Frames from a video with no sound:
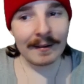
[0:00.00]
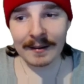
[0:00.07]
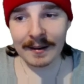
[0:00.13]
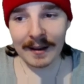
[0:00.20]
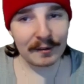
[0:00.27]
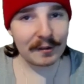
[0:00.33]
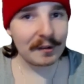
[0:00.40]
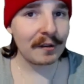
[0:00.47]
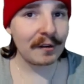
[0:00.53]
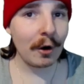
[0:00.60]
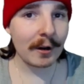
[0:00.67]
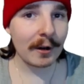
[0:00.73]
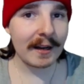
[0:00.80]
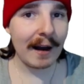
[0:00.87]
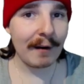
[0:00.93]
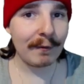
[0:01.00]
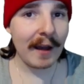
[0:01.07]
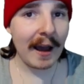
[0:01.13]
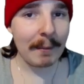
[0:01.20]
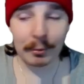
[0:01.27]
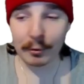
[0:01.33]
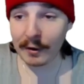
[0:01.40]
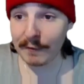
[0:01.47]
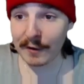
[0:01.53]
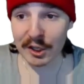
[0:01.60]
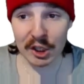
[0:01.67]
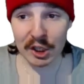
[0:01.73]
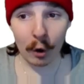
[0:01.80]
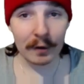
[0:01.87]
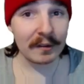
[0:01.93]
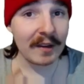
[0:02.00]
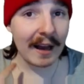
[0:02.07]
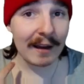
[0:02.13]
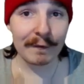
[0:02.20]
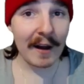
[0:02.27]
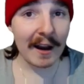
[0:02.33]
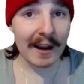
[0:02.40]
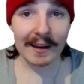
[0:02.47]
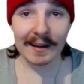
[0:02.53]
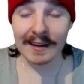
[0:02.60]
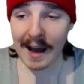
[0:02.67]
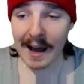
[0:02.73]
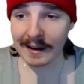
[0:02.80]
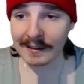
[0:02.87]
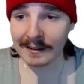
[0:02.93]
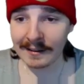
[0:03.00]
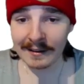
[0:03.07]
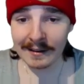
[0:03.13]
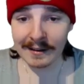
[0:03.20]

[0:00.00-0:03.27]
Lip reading: It's just not enough. And Prithvi Shaw's done fucking nothing.